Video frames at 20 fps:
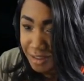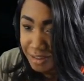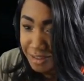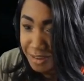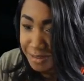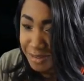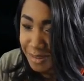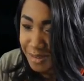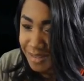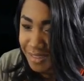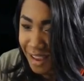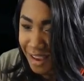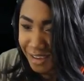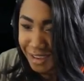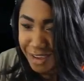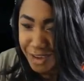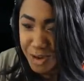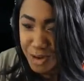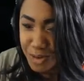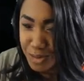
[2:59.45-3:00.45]
This is
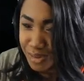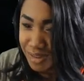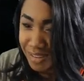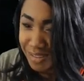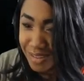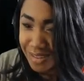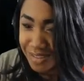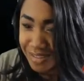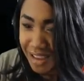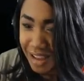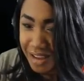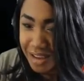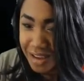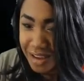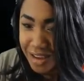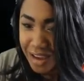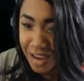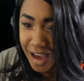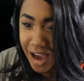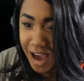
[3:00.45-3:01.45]
not cute. This is not.
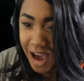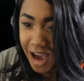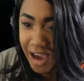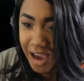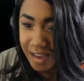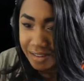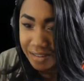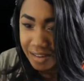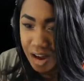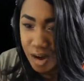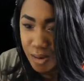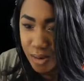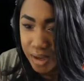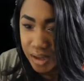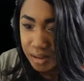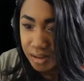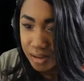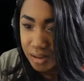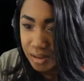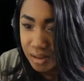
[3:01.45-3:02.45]
Hi, how's it
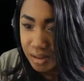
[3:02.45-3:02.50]
going?